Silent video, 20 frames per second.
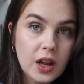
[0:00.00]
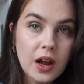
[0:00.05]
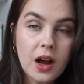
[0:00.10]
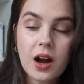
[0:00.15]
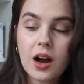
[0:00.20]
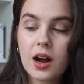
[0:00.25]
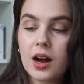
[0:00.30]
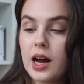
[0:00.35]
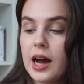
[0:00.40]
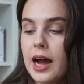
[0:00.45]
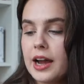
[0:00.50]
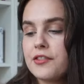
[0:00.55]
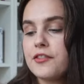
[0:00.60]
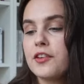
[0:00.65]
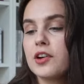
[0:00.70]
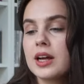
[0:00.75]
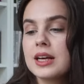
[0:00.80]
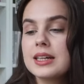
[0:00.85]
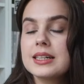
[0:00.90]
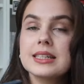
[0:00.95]
I
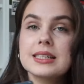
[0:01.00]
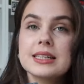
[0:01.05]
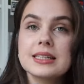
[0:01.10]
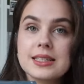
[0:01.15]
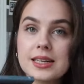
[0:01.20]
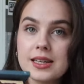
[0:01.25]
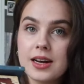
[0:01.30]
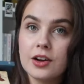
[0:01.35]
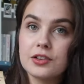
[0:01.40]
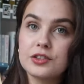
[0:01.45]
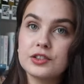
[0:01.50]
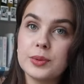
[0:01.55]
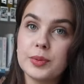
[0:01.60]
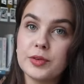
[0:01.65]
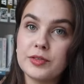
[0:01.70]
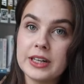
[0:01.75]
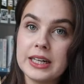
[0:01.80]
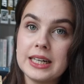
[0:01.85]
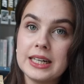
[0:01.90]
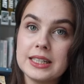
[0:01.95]
feel like this is enough to
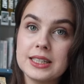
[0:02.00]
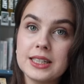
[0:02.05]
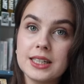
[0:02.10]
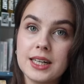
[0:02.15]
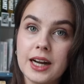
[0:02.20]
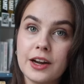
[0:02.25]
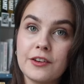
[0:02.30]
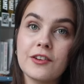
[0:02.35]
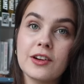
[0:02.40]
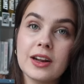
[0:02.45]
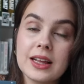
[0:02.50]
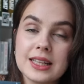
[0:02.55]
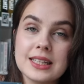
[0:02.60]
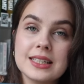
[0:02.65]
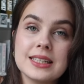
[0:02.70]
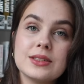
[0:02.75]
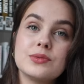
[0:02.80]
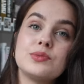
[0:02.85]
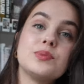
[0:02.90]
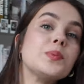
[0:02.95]
read. I feel like
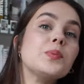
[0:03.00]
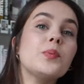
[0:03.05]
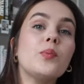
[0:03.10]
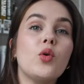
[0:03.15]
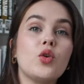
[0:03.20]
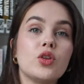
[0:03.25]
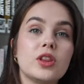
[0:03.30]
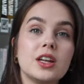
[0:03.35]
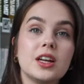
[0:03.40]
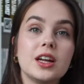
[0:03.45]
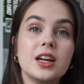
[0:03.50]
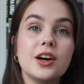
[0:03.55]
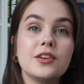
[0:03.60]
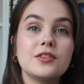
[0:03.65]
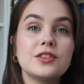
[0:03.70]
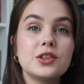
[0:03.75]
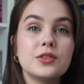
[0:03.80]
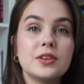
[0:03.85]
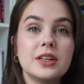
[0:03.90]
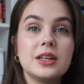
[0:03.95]
this is more than enough
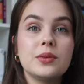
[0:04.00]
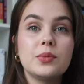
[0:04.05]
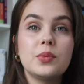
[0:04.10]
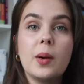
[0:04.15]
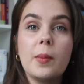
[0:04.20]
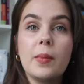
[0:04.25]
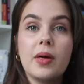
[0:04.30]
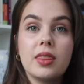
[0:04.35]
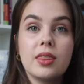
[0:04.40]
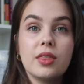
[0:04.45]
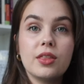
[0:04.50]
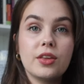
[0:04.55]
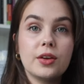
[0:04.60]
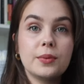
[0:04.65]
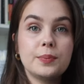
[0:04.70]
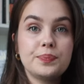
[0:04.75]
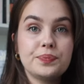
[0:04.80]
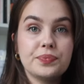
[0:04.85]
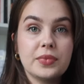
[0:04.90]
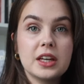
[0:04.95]
to read in 1 month,
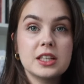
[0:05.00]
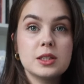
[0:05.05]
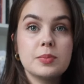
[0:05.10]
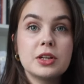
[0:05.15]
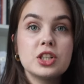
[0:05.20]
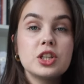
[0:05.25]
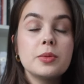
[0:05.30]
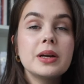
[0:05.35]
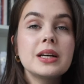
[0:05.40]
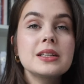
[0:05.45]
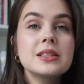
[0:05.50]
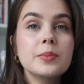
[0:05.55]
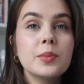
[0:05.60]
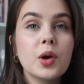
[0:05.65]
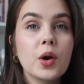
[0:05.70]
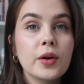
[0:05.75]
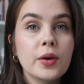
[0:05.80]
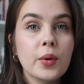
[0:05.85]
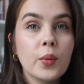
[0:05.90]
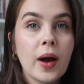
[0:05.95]
especially because I'm
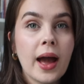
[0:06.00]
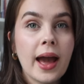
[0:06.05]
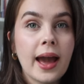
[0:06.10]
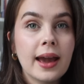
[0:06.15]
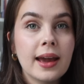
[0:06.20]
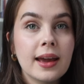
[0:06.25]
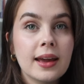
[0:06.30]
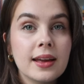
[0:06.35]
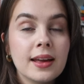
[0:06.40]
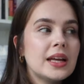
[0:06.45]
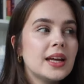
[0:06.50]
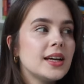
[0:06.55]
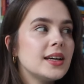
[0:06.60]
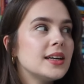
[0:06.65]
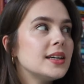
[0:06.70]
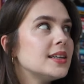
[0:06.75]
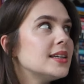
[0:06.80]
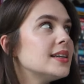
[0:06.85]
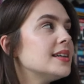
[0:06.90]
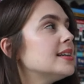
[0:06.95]
going away.
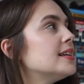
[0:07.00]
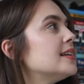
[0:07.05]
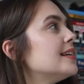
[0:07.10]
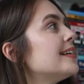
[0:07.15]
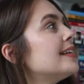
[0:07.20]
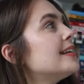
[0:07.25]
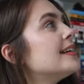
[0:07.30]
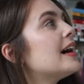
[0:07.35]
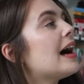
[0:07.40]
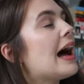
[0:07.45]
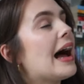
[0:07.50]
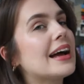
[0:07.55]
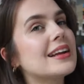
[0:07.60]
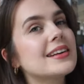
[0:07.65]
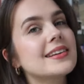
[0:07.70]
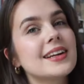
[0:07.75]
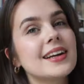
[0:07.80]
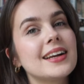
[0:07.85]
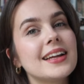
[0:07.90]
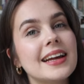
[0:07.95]

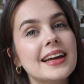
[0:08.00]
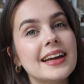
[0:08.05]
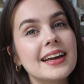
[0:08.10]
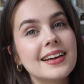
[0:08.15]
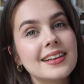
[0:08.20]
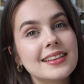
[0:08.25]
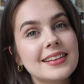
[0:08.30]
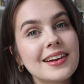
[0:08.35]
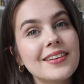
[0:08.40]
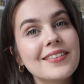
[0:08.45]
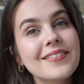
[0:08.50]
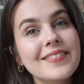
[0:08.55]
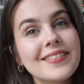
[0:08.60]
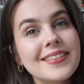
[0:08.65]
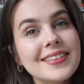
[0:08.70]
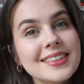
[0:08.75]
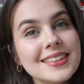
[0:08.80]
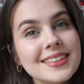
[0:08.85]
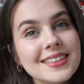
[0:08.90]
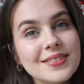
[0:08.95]
Actually, there
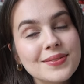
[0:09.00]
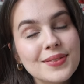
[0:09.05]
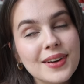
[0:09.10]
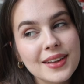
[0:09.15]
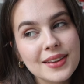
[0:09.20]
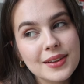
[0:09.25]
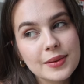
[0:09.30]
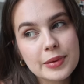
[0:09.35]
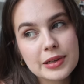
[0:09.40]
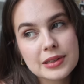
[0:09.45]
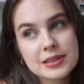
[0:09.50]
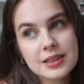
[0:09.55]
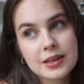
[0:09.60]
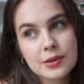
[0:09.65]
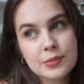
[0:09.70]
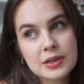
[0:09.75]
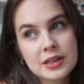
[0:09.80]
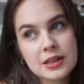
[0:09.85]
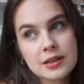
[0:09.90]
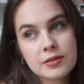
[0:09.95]
were some other books that I
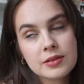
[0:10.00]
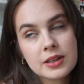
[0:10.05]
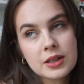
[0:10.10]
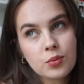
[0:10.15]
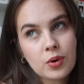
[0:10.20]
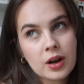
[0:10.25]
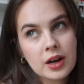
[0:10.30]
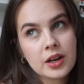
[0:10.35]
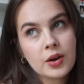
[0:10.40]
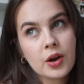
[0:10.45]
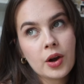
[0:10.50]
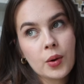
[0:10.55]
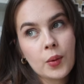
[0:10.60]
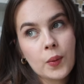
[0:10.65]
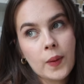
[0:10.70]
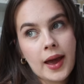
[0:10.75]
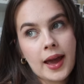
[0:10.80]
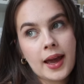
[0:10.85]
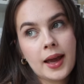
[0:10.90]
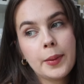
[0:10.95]
wanted to read while I go
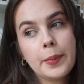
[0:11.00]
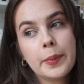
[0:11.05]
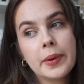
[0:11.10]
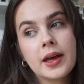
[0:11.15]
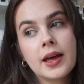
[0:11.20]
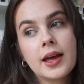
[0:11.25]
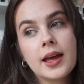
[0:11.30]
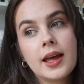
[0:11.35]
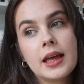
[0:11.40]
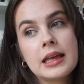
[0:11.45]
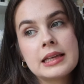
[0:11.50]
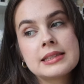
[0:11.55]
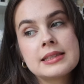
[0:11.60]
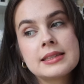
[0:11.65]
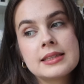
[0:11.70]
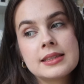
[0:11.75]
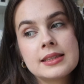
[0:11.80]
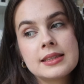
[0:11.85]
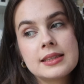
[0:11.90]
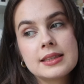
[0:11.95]
away, but is
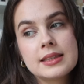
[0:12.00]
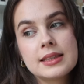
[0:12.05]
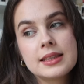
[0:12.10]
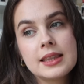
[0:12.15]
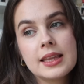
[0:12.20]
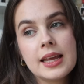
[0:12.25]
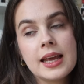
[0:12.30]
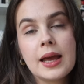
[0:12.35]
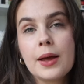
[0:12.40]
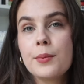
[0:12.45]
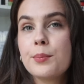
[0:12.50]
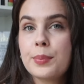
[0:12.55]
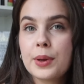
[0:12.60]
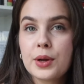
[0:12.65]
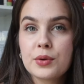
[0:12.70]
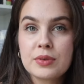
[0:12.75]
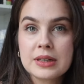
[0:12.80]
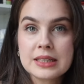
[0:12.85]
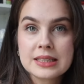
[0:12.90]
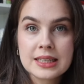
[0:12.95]
it a
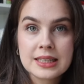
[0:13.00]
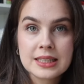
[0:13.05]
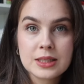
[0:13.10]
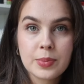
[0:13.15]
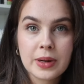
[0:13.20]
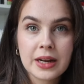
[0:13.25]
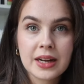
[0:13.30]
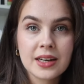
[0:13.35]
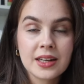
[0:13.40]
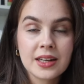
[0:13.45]
bit risky to pick